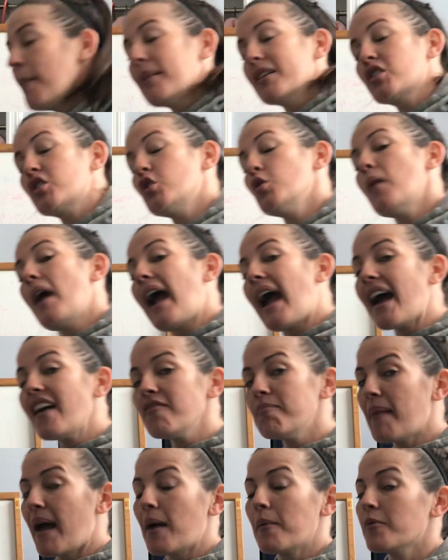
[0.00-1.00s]
but you
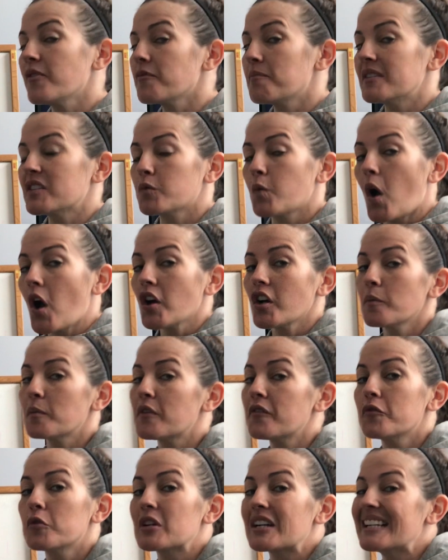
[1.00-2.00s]
have met with Miss Walker
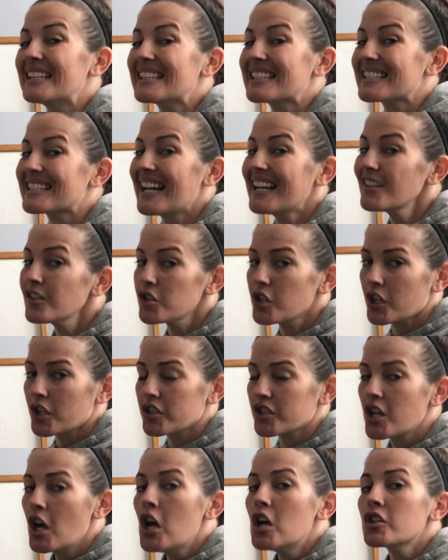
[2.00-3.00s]
before in
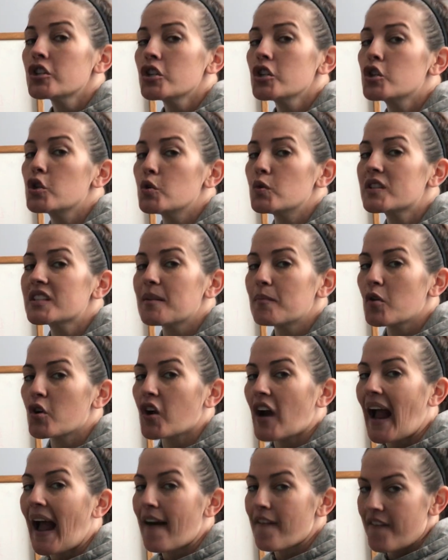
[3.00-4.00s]
centers to do some
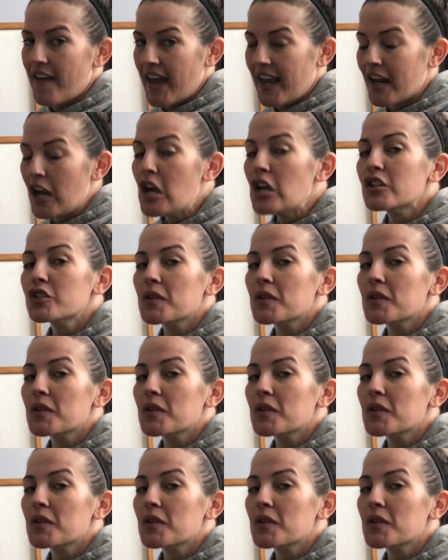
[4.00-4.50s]
graphing.